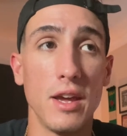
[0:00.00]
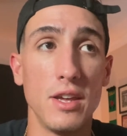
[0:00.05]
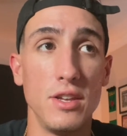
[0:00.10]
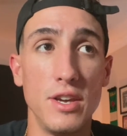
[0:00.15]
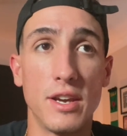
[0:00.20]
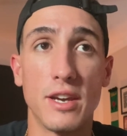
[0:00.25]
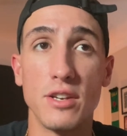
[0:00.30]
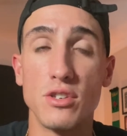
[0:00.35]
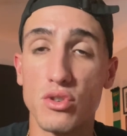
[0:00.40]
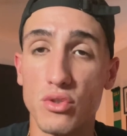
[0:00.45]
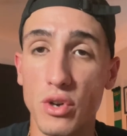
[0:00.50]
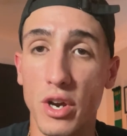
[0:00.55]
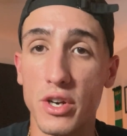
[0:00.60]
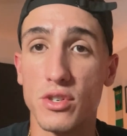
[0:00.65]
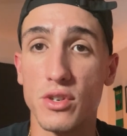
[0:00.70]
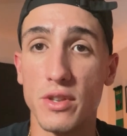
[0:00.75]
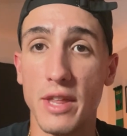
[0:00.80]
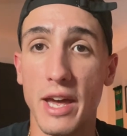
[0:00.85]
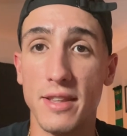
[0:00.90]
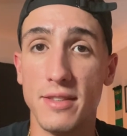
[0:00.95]
you can
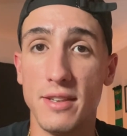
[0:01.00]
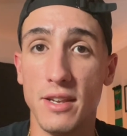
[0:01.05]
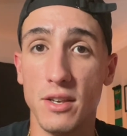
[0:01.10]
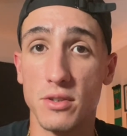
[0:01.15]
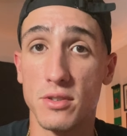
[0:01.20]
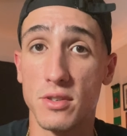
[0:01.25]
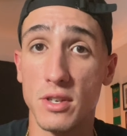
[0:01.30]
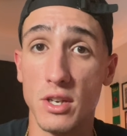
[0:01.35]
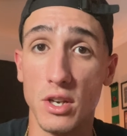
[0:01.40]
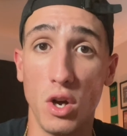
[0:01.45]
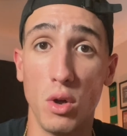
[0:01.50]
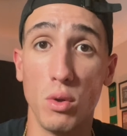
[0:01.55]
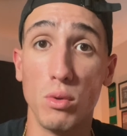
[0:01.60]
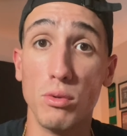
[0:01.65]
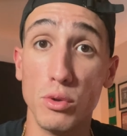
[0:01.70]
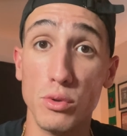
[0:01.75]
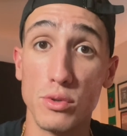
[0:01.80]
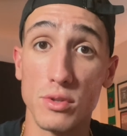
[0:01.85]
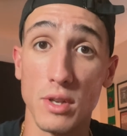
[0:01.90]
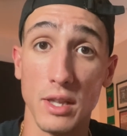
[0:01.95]
structure that deal so you don't
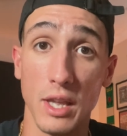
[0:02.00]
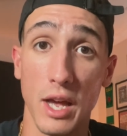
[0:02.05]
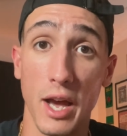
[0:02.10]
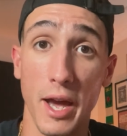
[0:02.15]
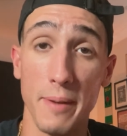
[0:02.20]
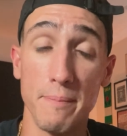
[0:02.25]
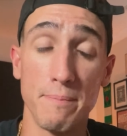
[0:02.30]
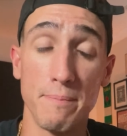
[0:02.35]
lose a lot.